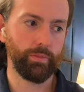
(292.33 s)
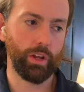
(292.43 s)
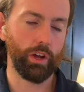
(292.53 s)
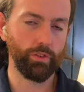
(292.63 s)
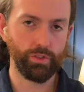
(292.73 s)

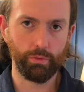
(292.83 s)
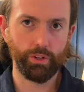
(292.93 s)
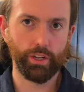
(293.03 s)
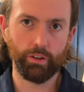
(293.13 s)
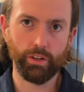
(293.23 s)
also want
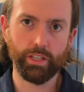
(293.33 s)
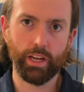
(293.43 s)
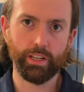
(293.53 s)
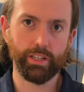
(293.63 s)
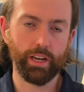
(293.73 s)
to increase
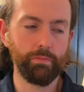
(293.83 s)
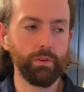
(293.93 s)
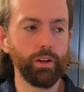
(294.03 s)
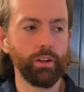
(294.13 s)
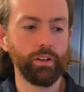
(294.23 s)
that in time.
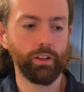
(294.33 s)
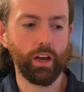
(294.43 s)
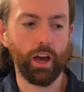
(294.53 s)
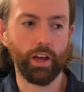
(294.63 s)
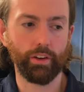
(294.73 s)

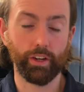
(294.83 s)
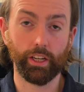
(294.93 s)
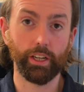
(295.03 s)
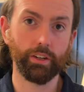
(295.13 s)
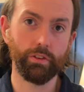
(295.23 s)
And if I
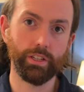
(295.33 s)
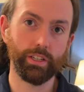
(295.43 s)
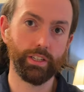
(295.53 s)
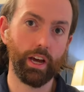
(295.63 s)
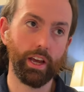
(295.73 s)
can increase it
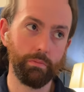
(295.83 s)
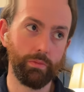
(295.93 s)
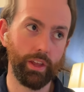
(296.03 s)
in time,